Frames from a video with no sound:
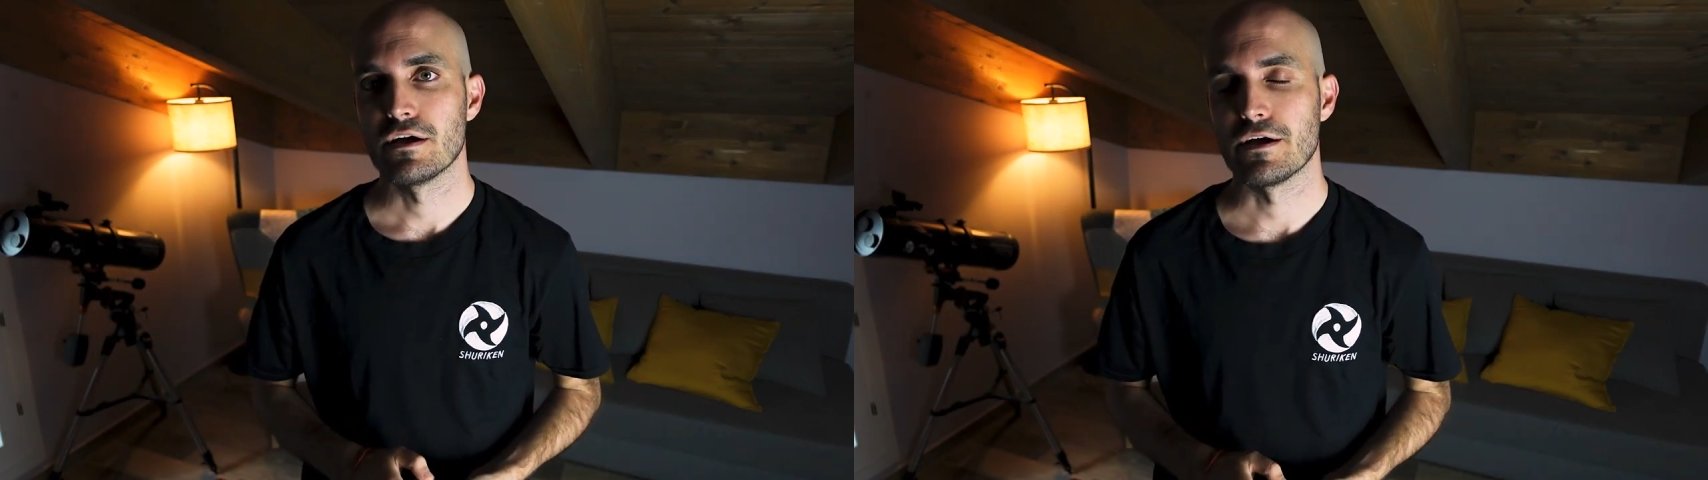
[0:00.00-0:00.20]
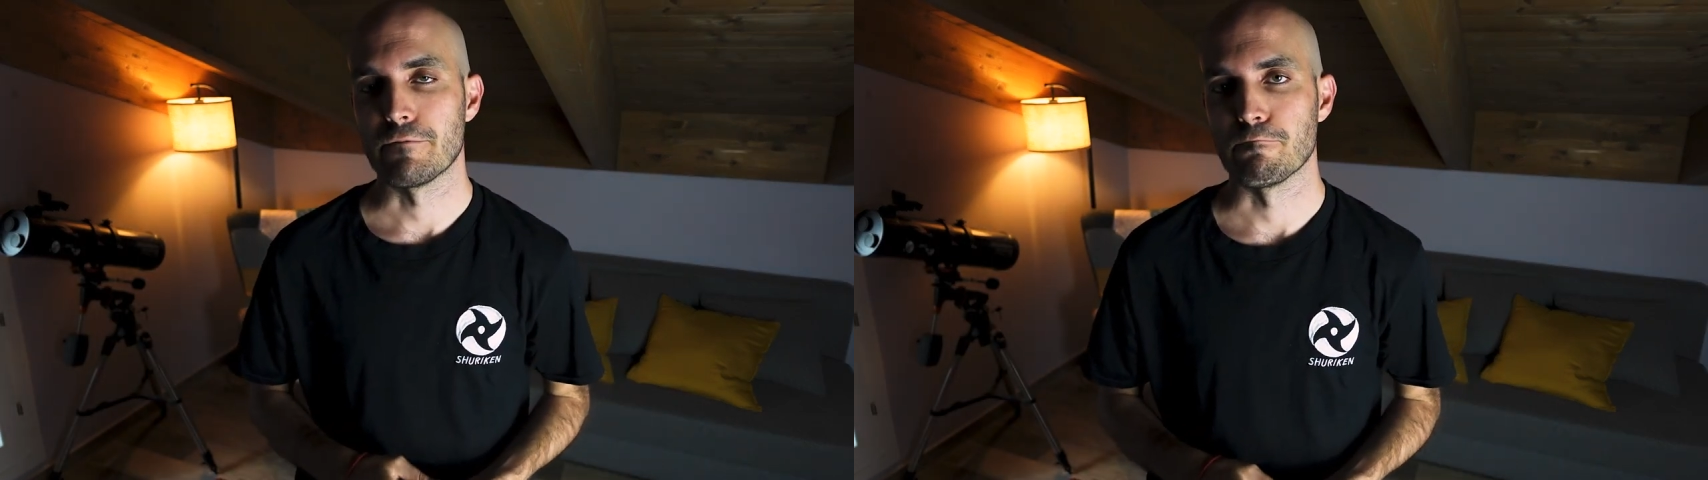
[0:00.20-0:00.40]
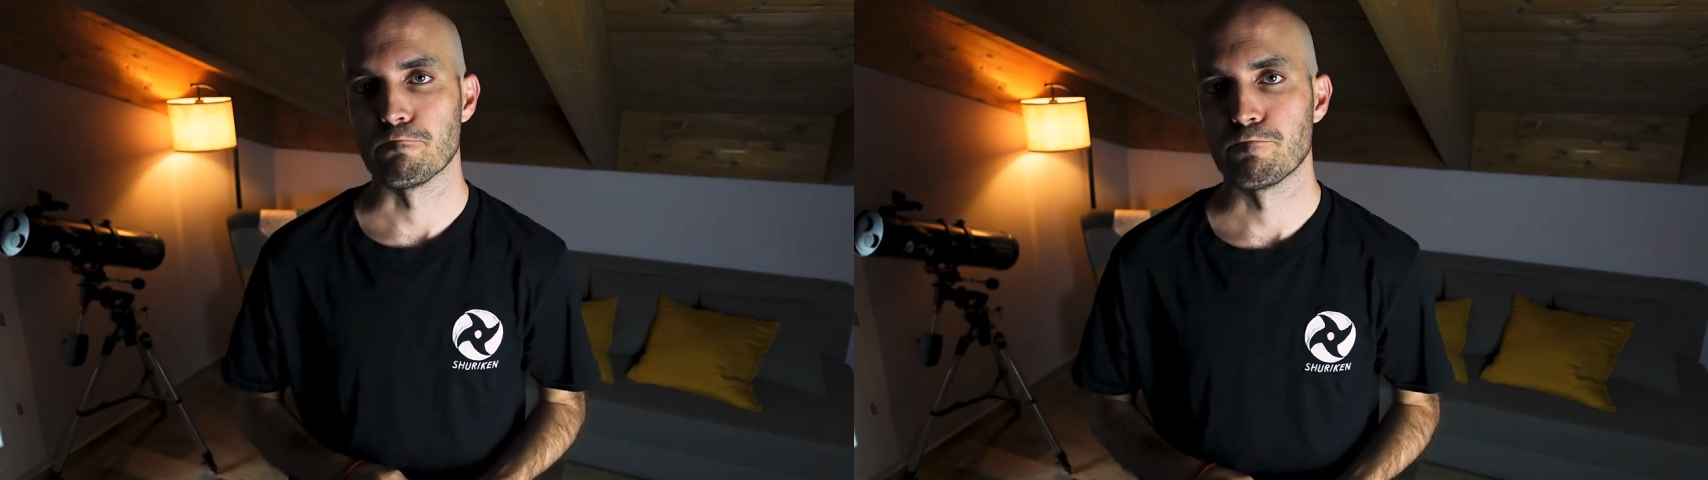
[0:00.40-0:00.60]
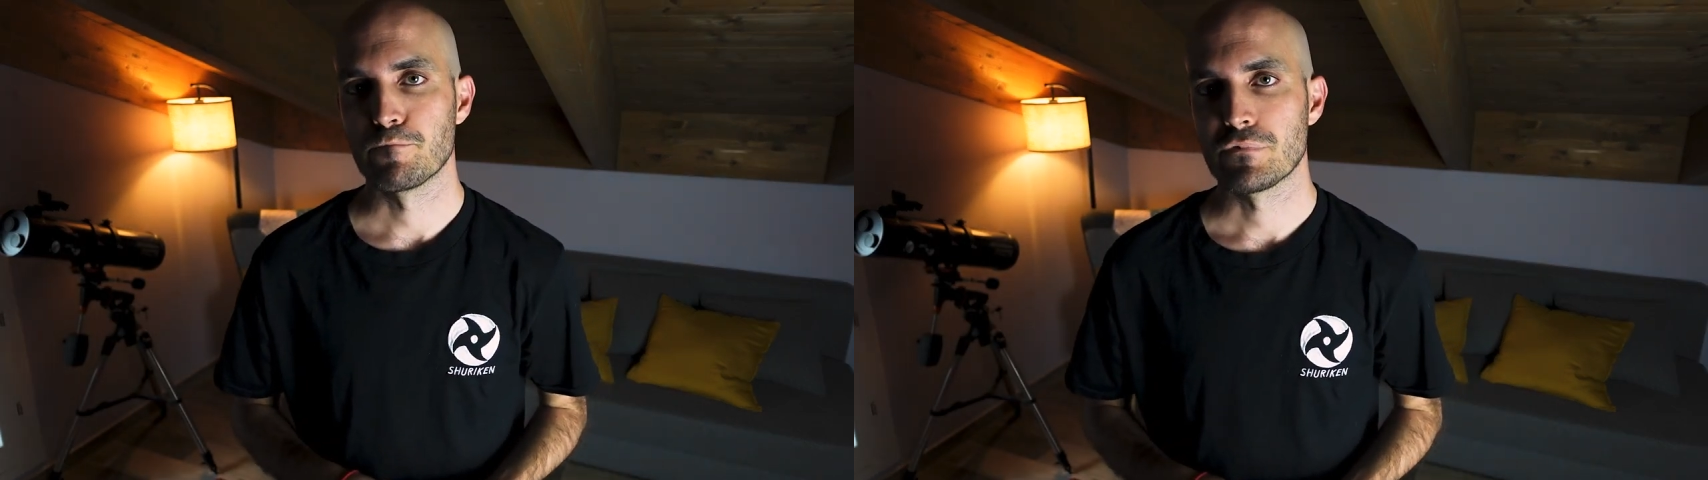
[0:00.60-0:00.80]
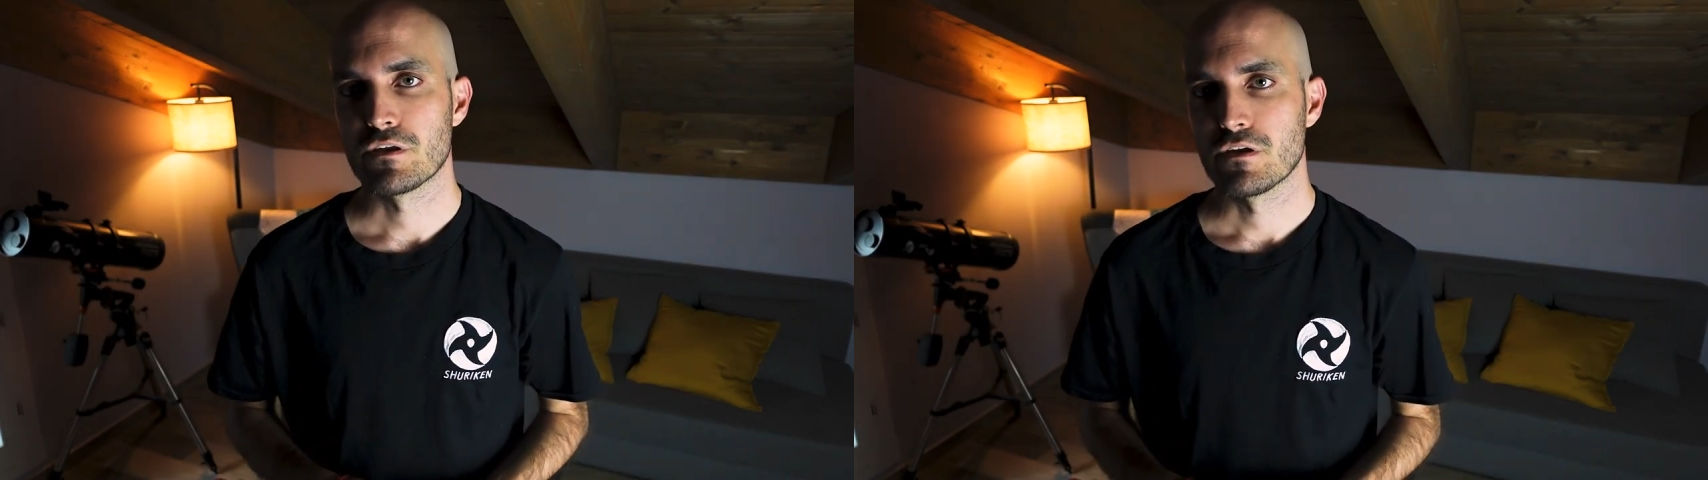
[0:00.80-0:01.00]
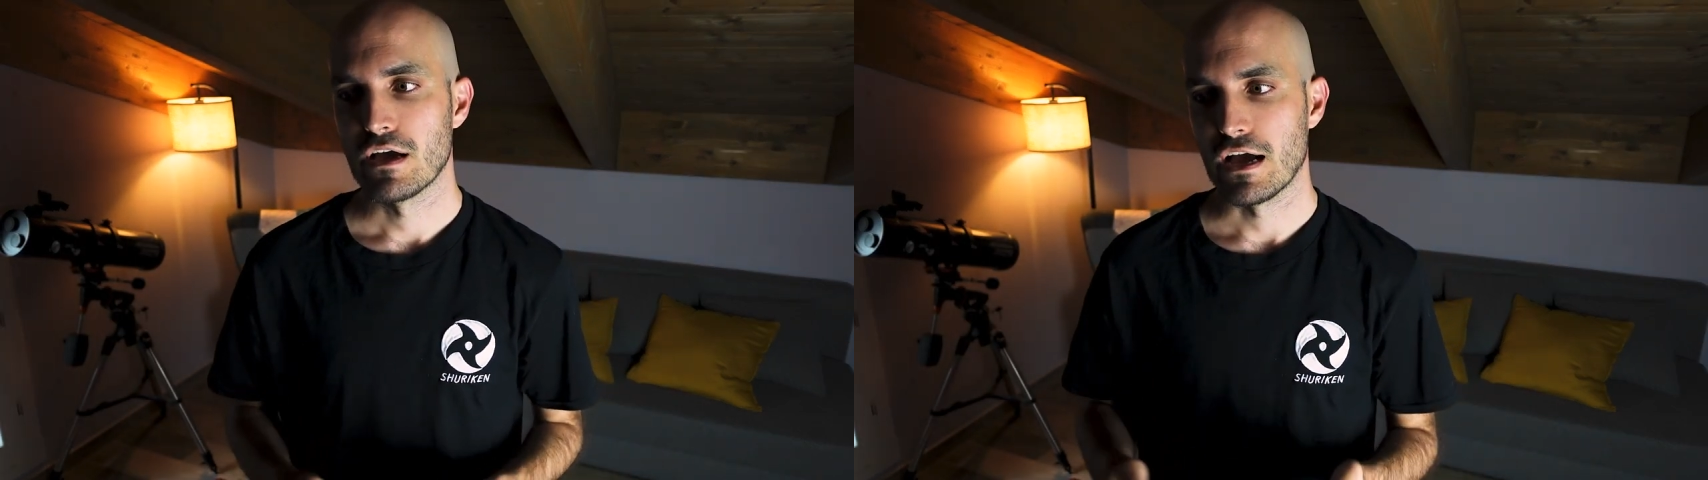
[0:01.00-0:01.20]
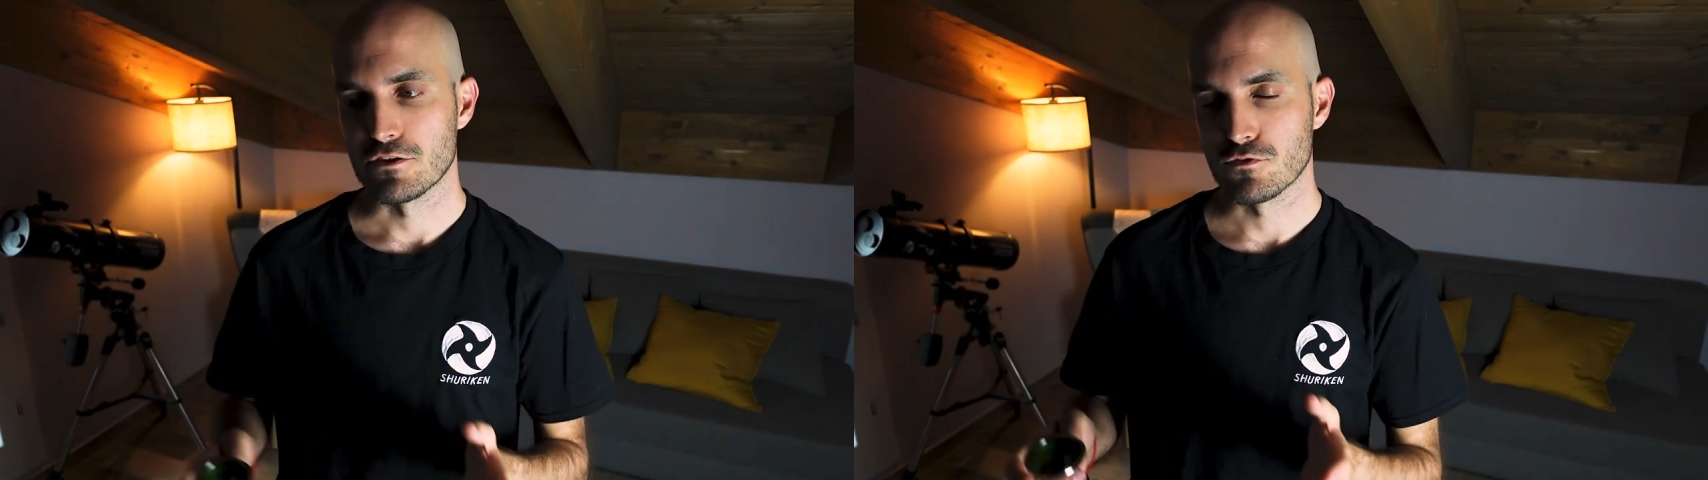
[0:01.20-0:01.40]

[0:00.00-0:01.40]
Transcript: I